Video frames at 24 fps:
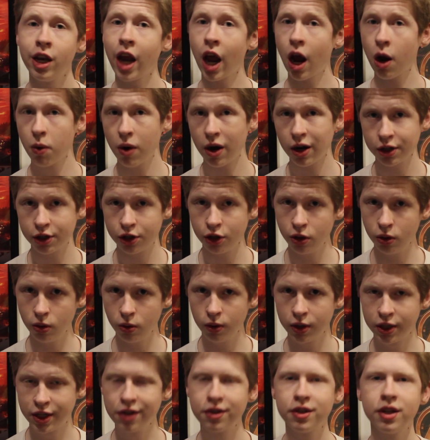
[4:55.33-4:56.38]
Now on
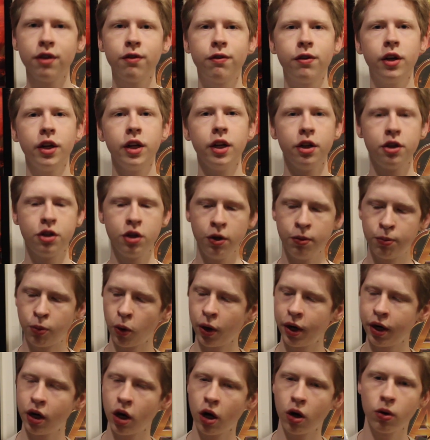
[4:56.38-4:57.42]
to Disney Infinity
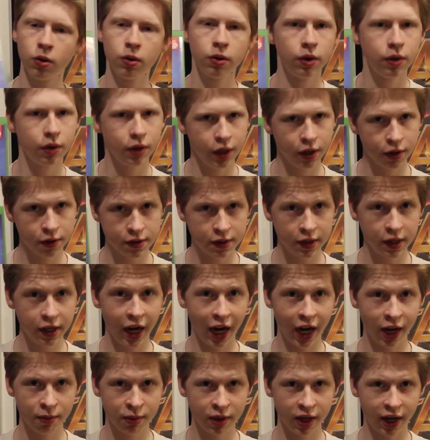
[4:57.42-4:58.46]
2.0. Here's the
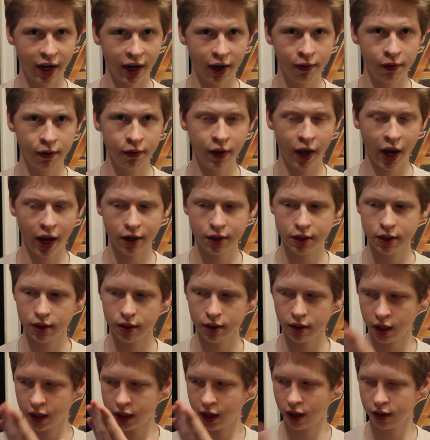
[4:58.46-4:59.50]
game that I have of that.
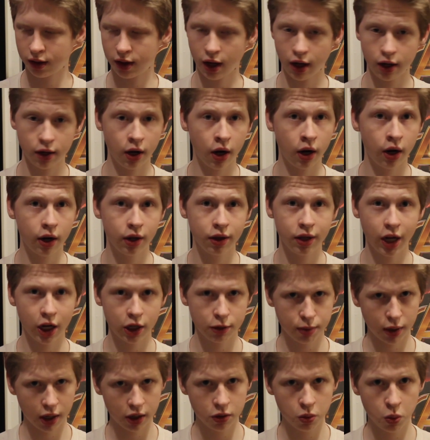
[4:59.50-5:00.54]
I got that on the
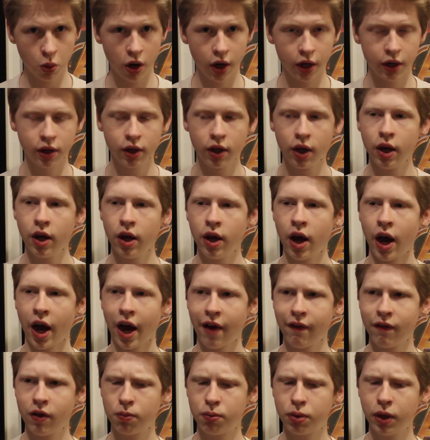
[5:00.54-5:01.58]
Xbox One. I
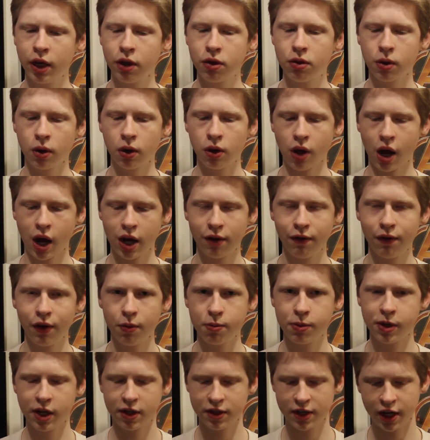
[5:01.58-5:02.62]
haven't played through a lot of it
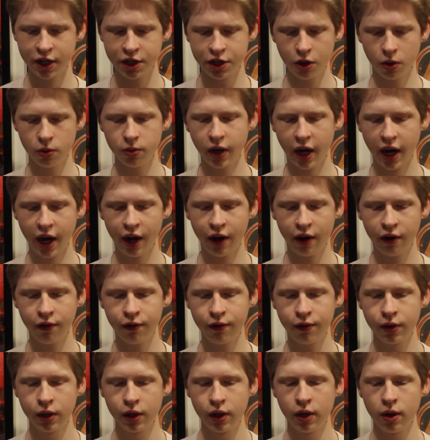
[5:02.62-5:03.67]
because I don't
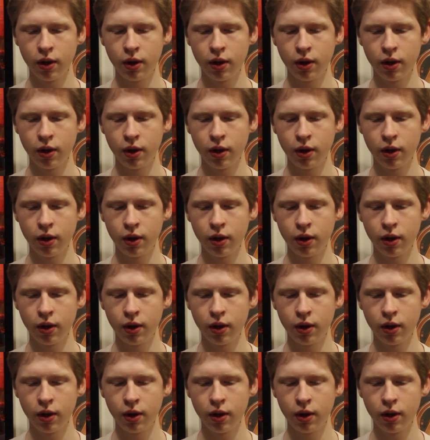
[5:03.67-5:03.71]
have